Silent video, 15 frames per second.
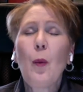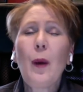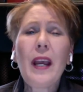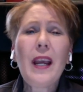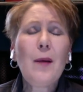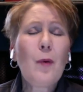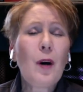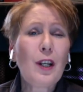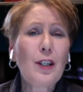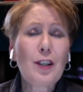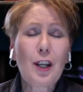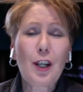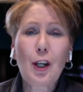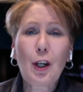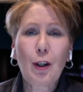We want
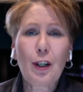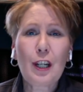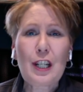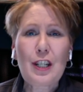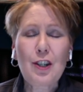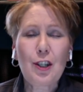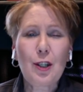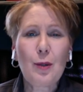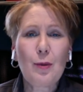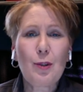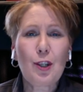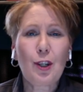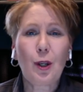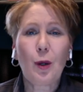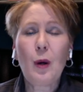to encourage you
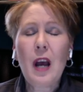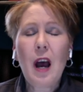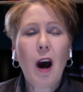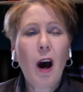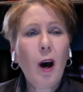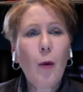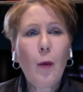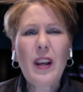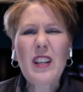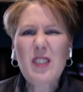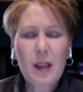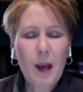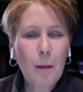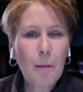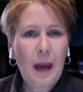to
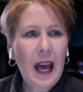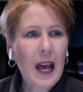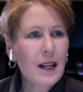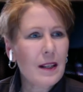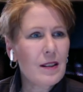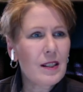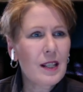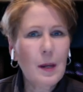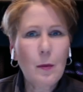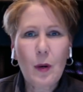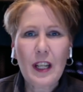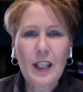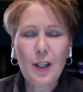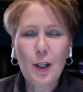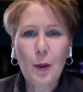always come back, see
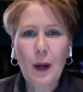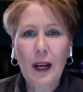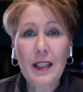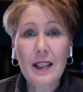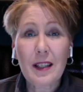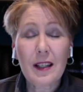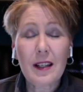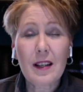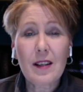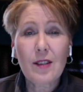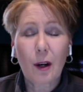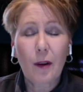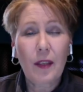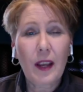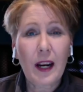what new
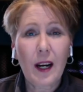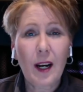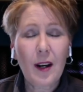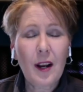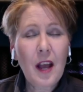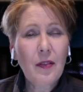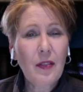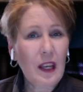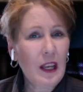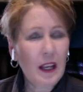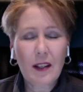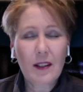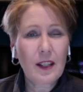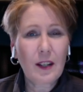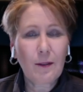ideas are there,
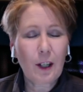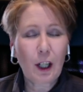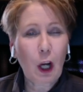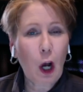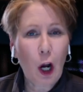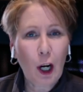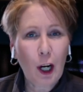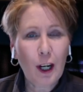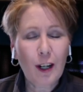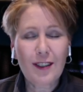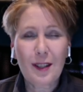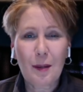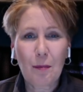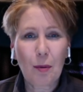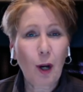the different
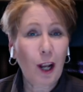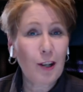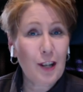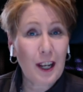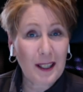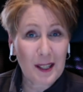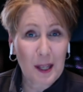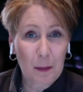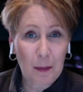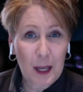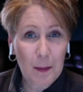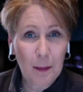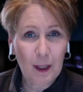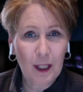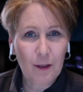cards and projects that
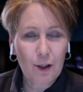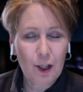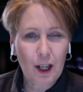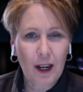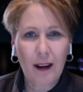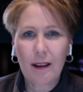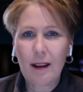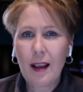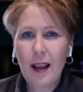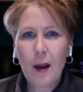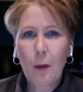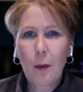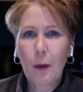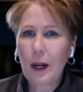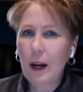people have shared.
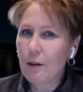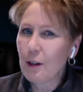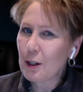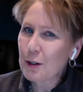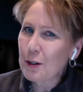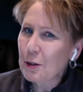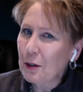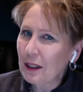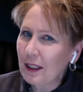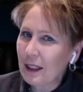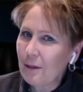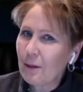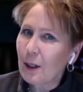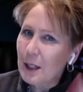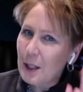Whenever you're
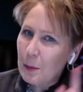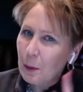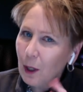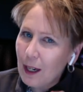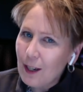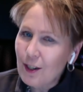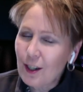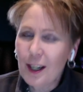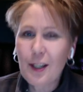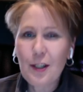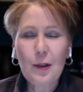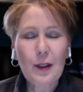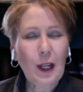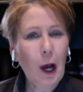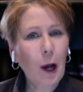struggling for inspiration,
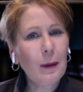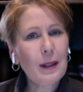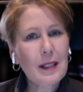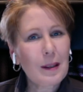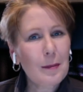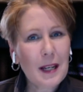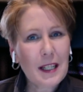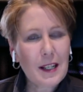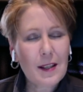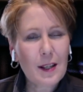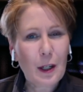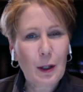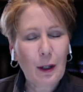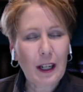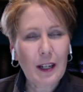you can always come back to
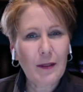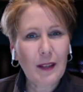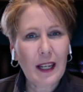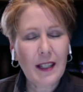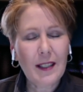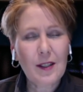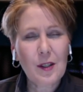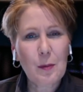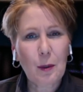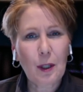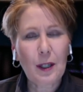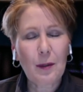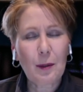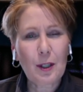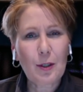the Creativate
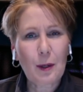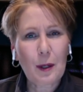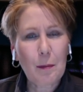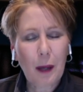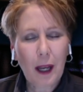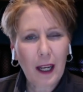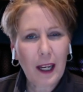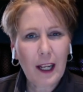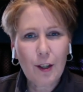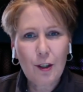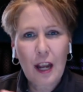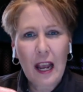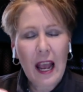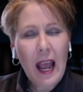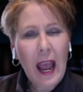Spring Retreat
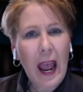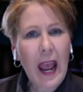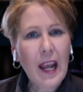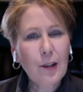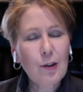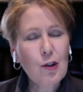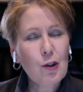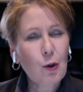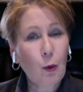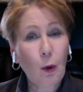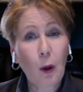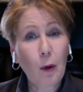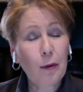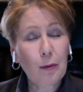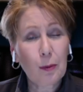page and
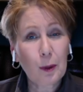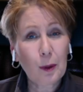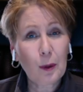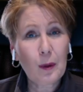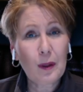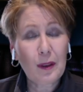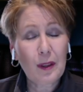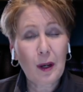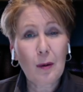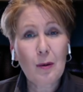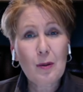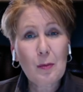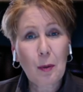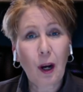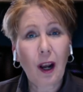scroll through
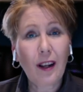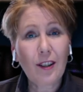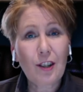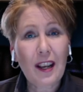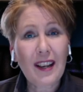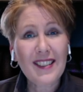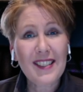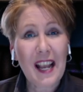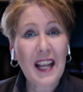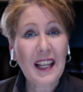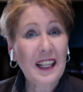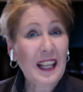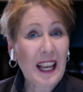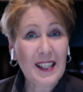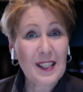those projects
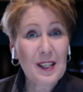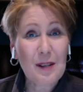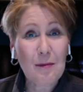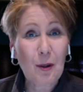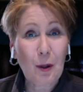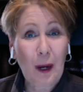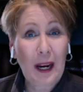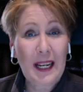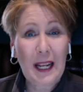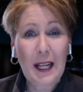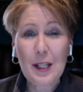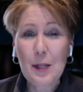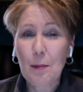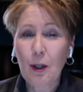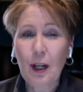and get some great
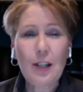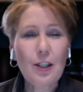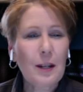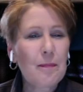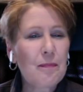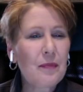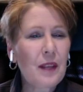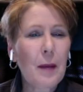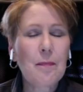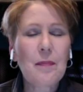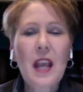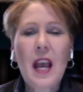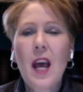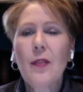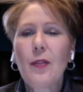inspiration. Yep,
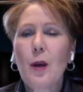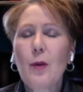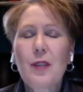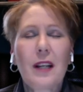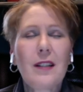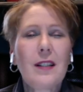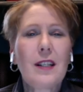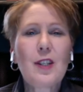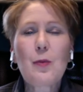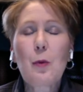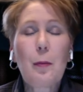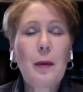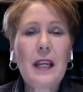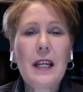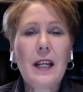those ideas
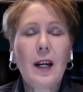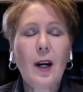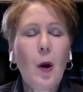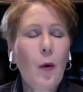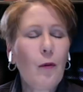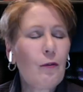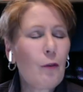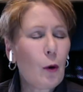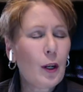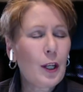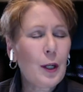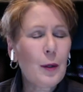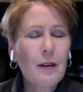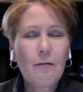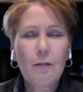will be here for
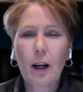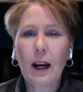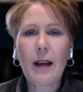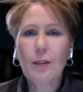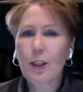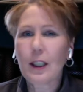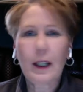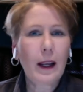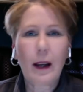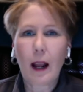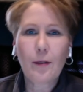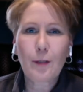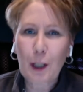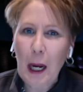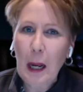you forever and
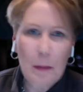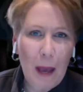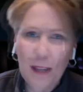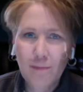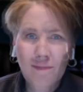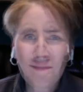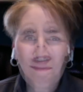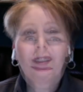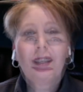ever. Amen.